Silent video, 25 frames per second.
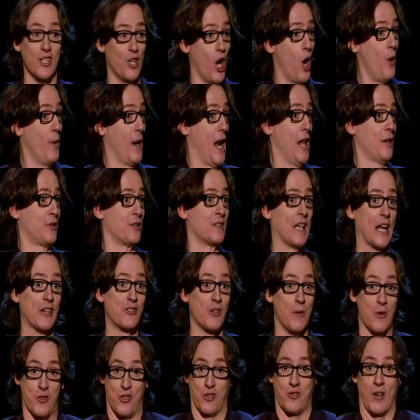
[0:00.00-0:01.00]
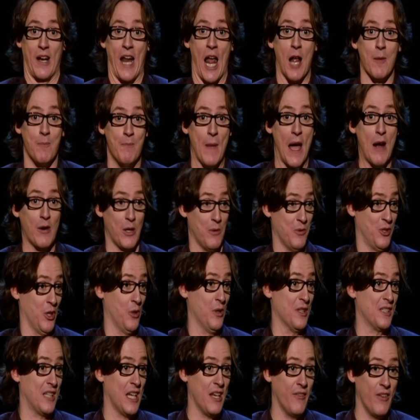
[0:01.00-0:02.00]
No one else was answering. I was just trying to help him out. He was doing
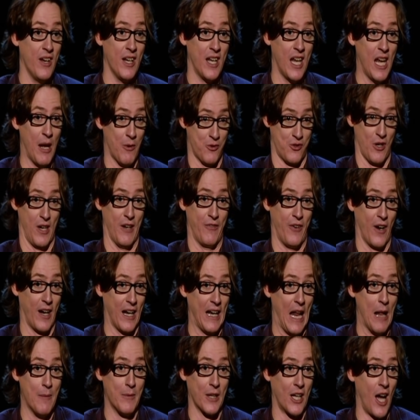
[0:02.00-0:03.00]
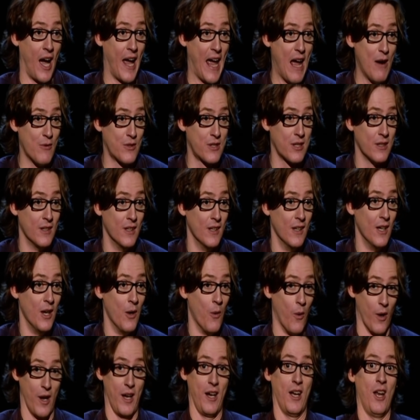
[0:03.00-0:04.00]
his DVD. I was trying to fucking help the guy out.
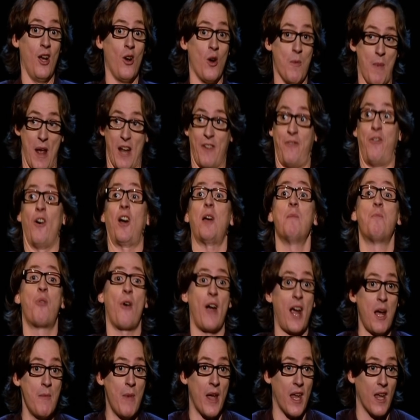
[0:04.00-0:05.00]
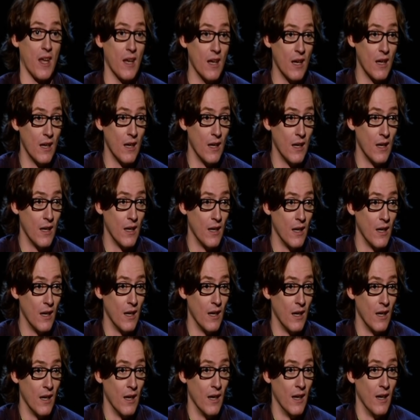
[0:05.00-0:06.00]
What did he do? He made a fucking prick of me.
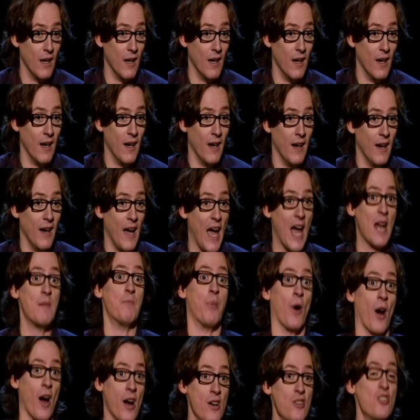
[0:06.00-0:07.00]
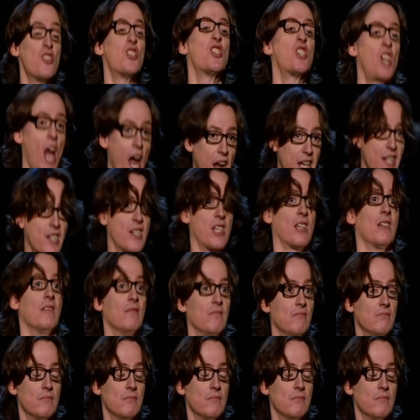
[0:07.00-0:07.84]
Ed Byrne, shite.